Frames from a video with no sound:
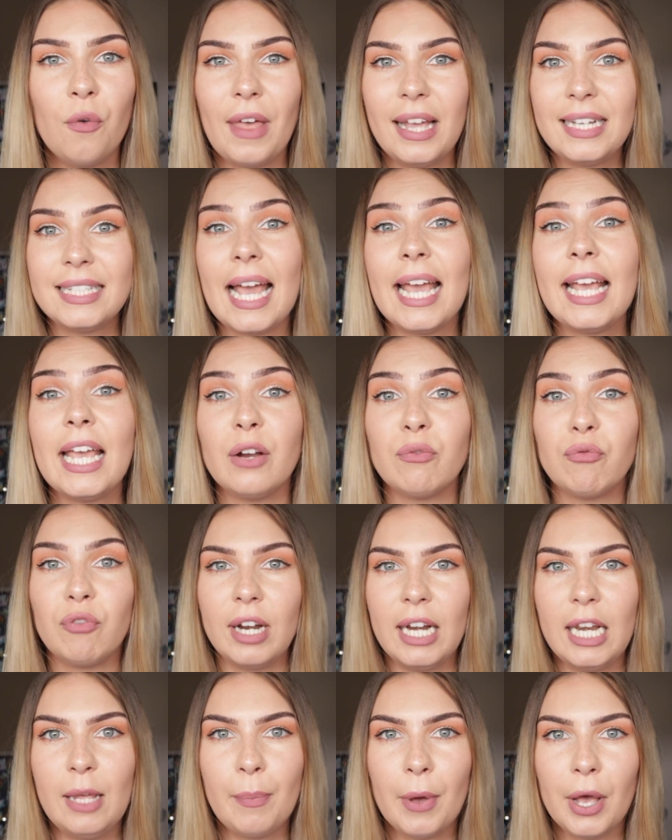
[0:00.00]
take it
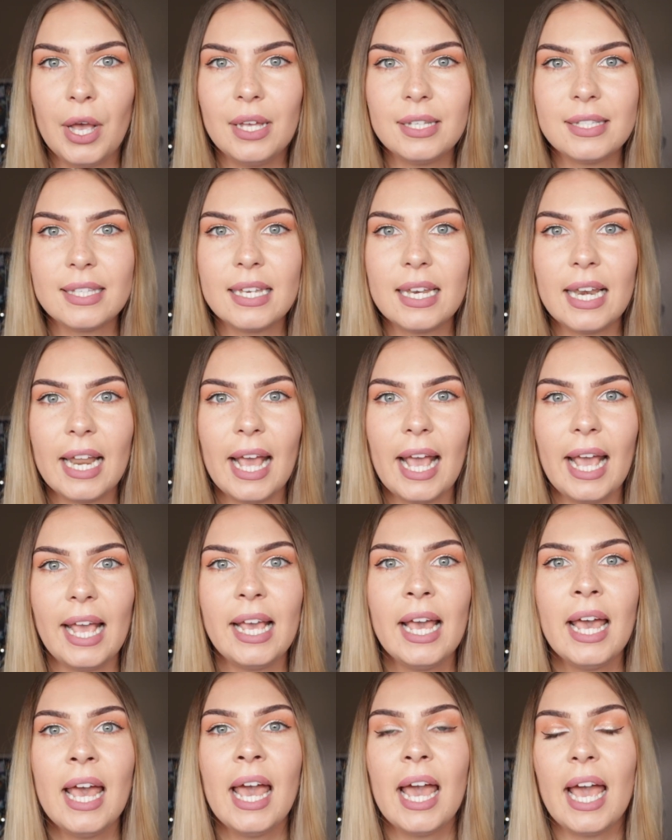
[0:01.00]
really
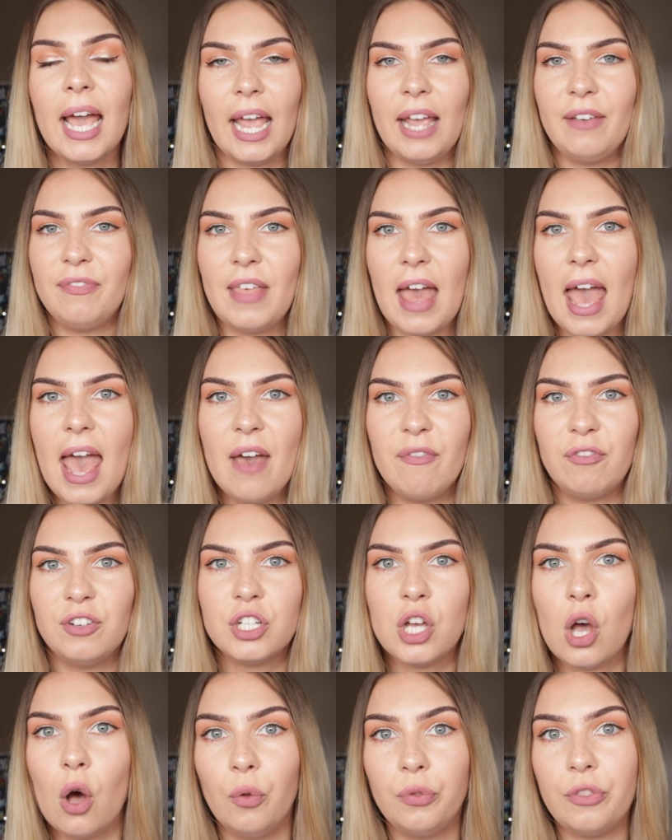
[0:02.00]
personally if they're ever
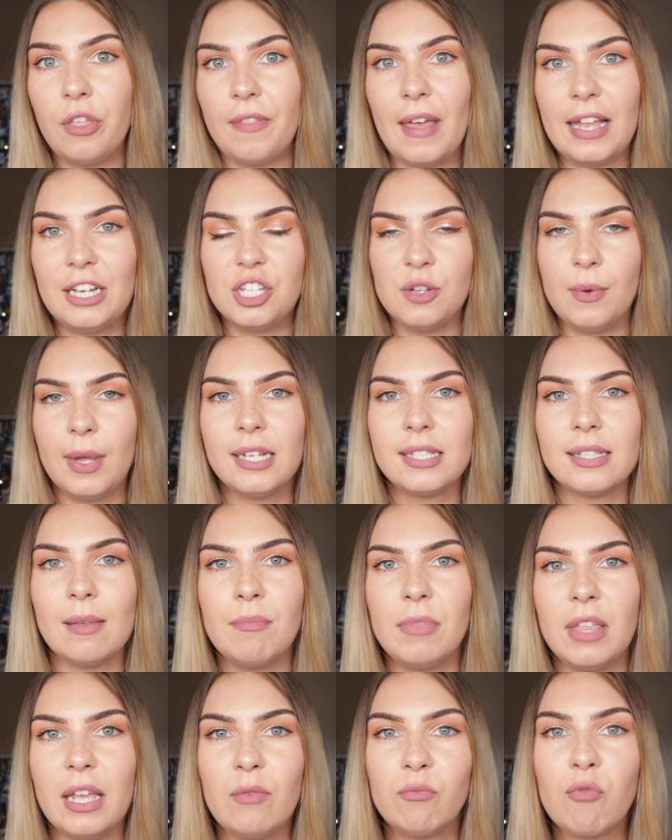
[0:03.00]
told that they're doing
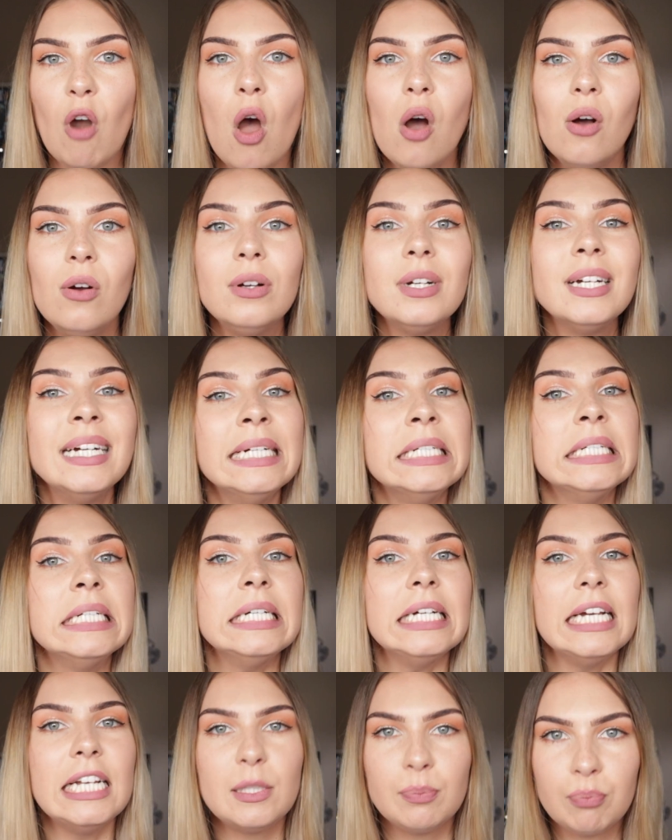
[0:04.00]
something wrong,
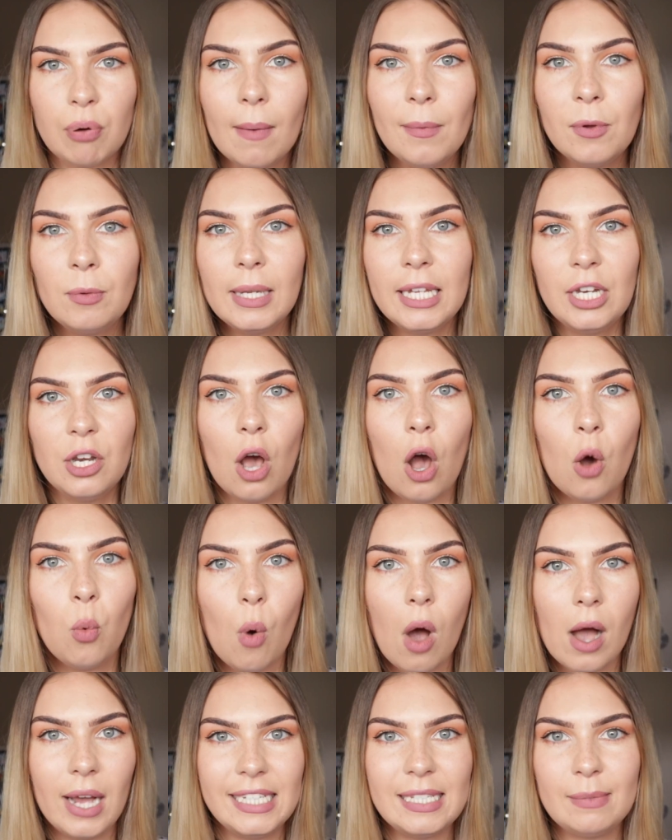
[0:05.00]
it's probably not a
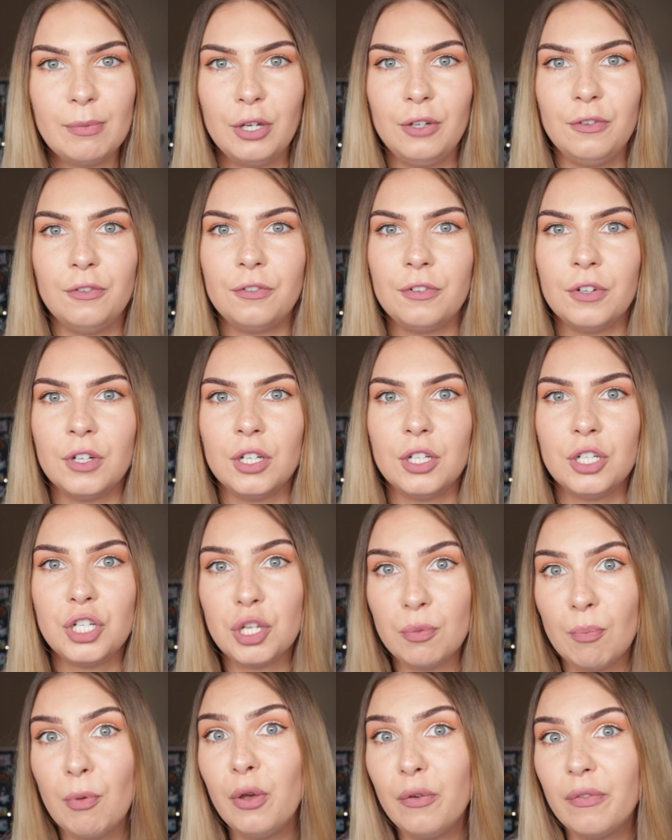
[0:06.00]
wise move
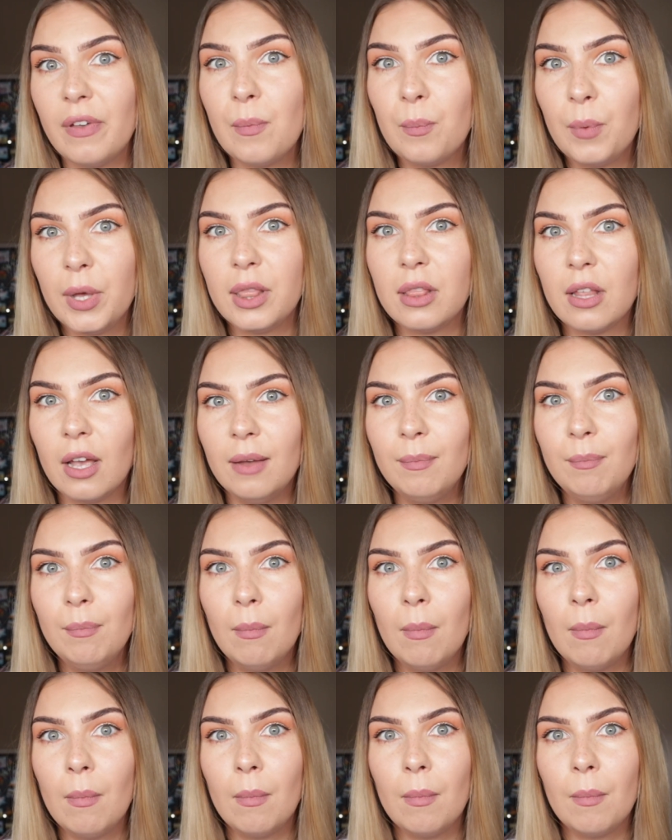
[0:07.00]
to move in with them,
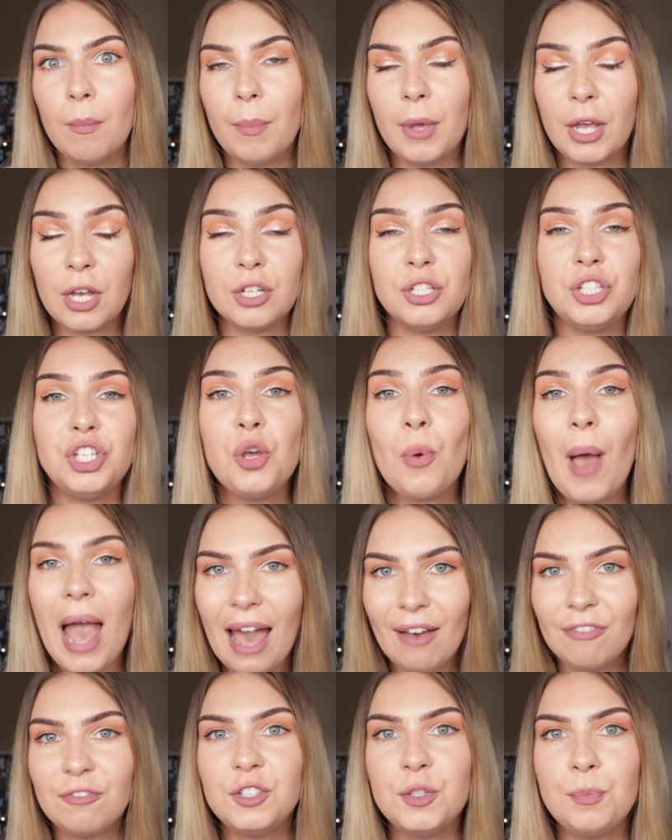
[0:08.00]
because you
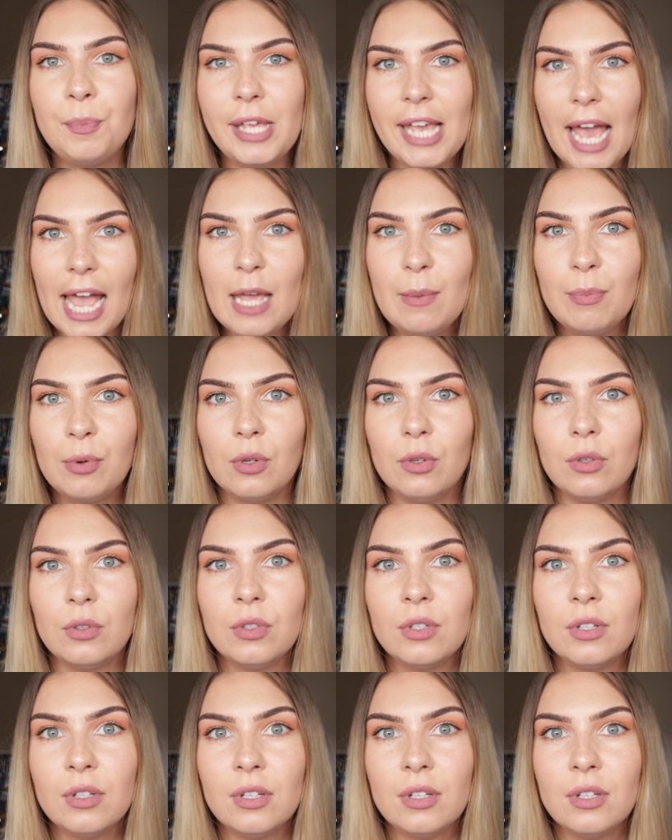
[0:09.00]
have to be able